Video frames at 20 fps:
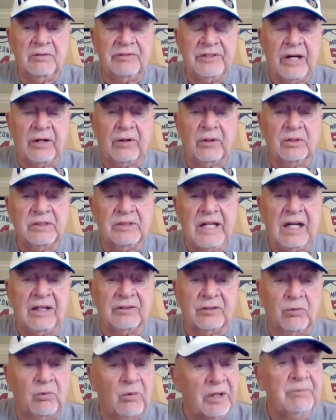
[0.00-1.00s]
narrowed
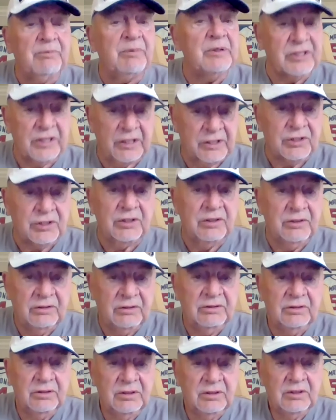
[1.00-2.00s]
down to one position.
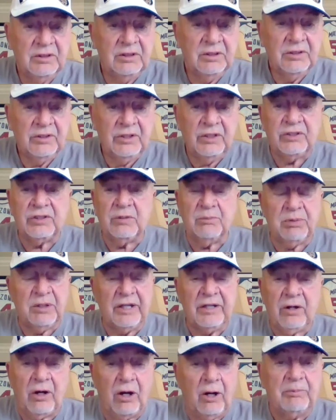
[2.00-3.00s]
You should
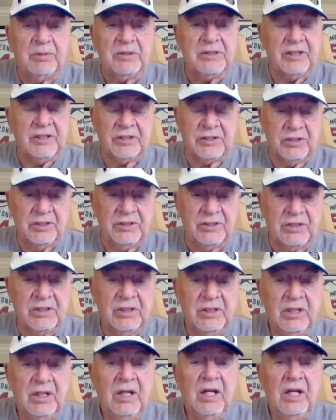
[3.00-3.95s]
play all positions.